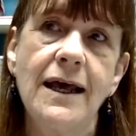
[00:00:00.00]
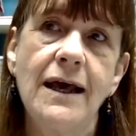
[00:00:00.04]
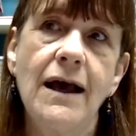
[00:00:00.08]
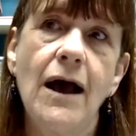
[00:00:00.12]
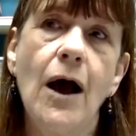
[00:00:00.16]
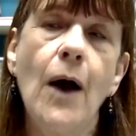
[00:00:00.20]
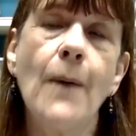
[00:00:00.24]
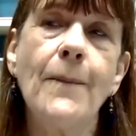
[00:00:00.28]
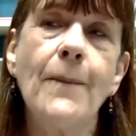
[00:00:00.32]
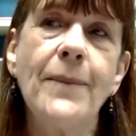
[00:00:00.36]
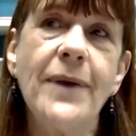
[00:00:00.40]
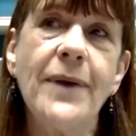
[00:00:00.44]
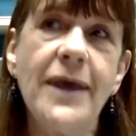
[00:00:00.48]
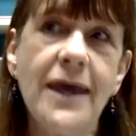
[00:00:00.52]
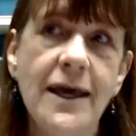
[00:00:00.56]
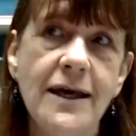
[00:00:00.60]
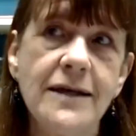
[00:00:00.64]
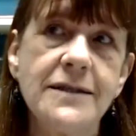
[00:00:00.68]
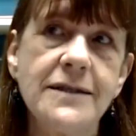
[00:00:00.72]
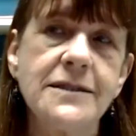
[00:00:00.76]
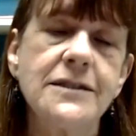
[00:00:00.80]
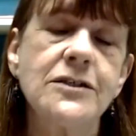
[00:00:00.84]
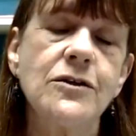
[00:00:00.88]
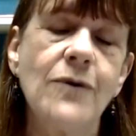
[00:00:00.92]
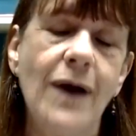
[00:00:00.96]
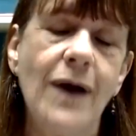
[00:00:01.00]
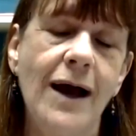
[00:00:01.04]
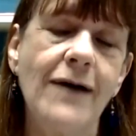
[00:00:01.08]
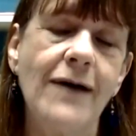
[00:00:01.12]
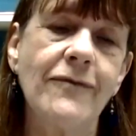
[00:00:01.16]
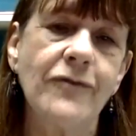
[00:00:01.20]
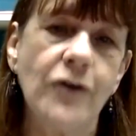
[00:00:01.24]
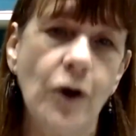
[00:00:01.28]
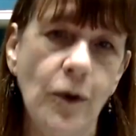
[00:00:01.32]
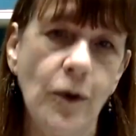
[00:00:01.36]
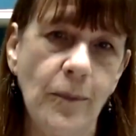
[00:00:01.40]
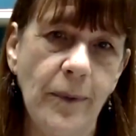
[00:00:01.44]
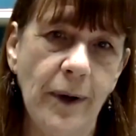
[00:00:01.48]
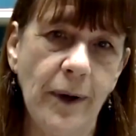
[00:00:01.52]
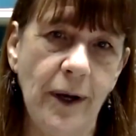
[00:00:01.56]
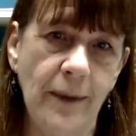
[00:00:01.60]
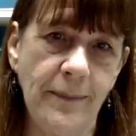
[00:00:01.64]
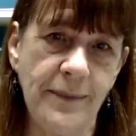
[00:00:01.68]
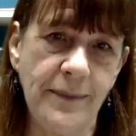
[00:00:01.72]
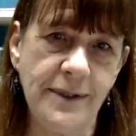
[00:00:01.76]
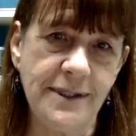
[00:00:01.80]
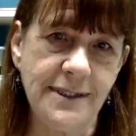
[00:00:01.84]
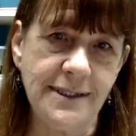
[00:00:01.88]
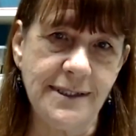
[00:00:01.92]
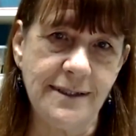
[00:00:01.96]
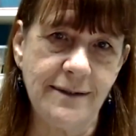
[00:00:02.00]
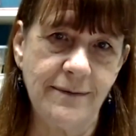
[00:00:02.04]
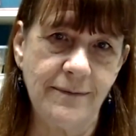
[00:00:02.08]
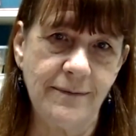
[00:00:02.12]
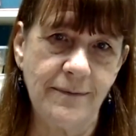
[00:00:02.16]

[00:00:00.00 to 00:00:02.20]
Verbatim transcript: appears to have no purpose.